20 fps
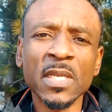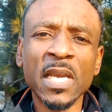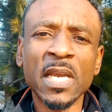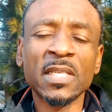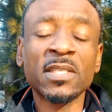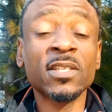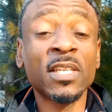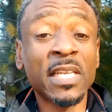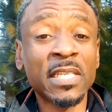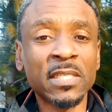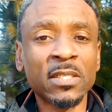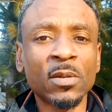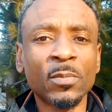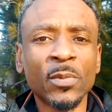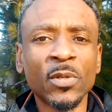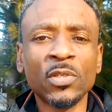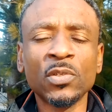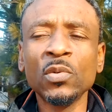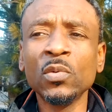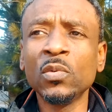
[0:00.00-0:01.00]
So that's
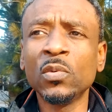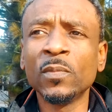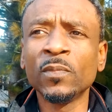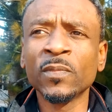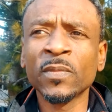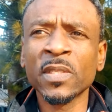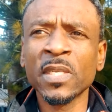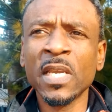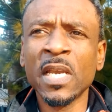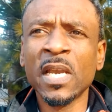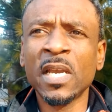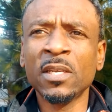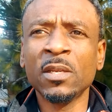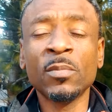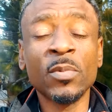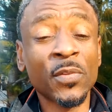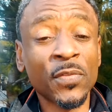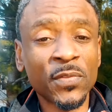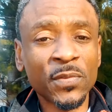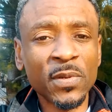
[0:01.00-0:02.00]
number 2.
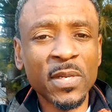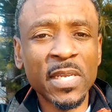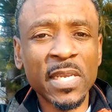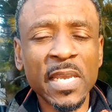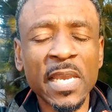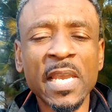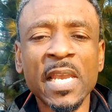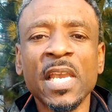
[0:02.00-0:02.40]
Number 3,